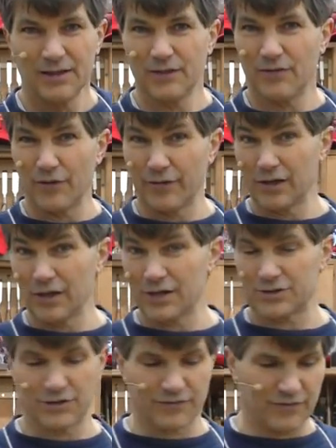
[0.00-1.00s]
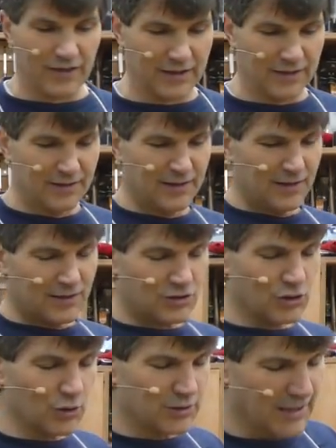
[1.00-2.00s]
you've already lost your fit.
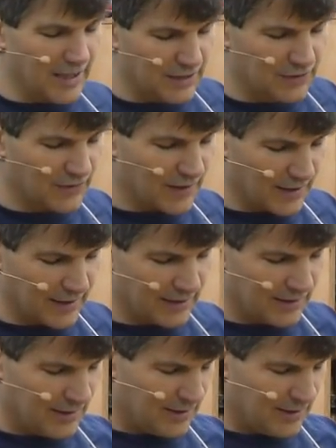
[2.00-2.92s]
So satisfying